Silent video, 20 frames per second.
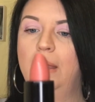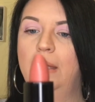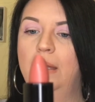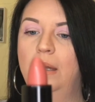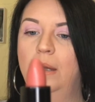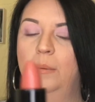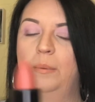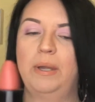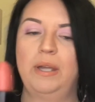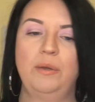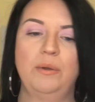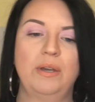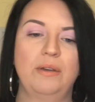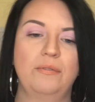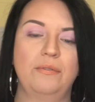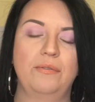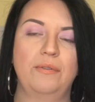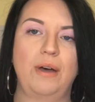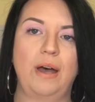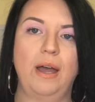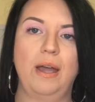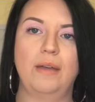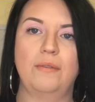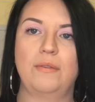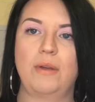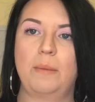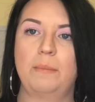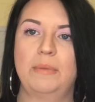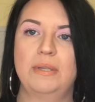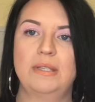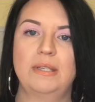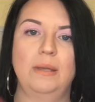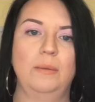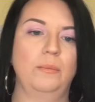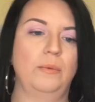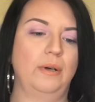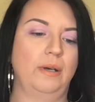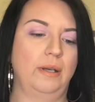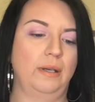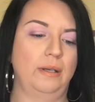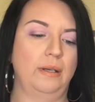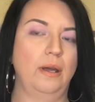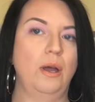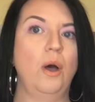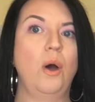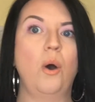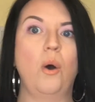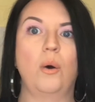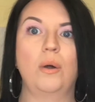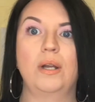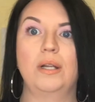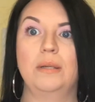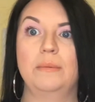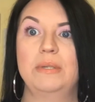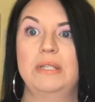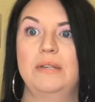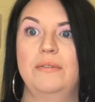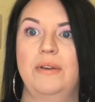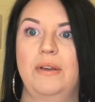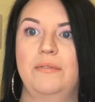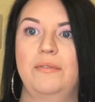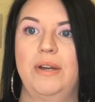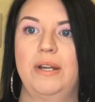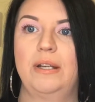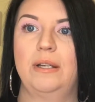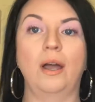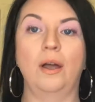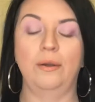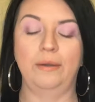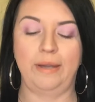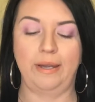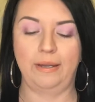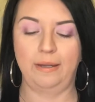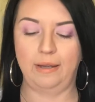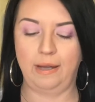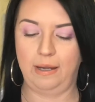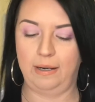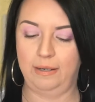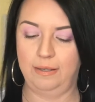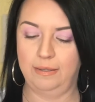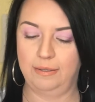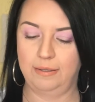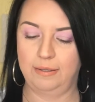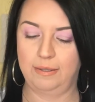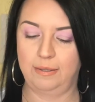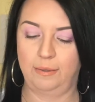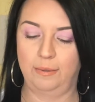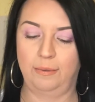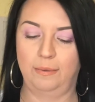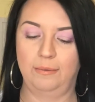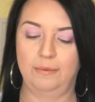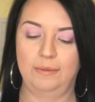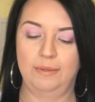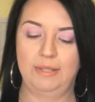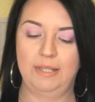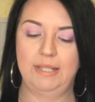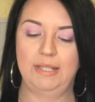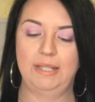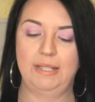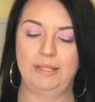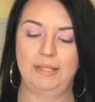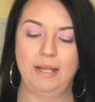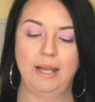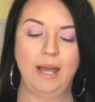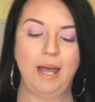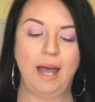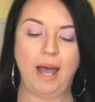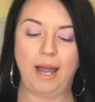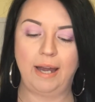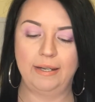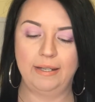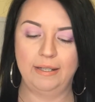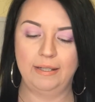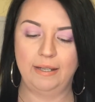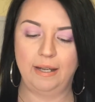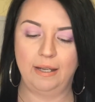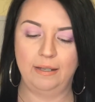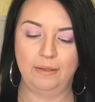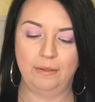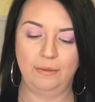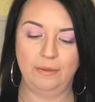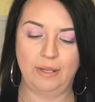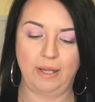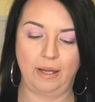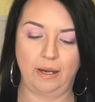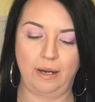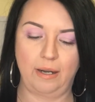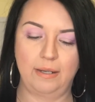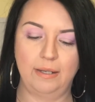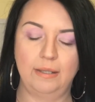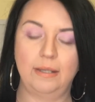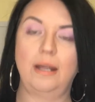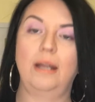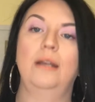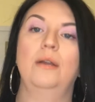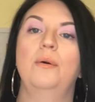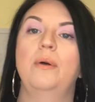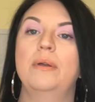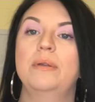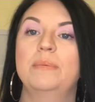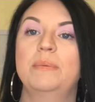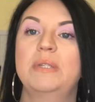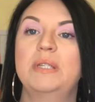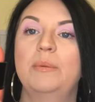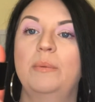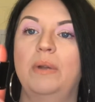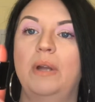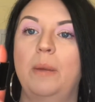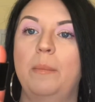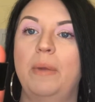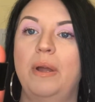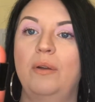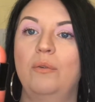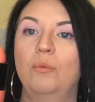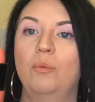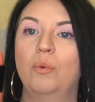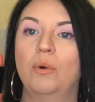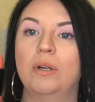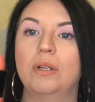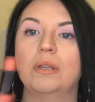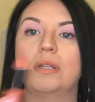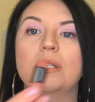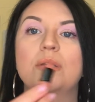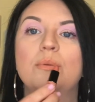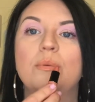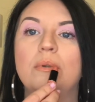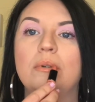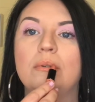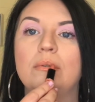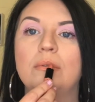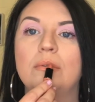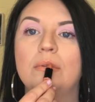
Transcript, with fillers: Oh wait, you get five. I'm missing one. Hold on, let me see if I can find it. Okay, got it. So this is, I did not know that. I did not know I was missing one. I might have worn this one.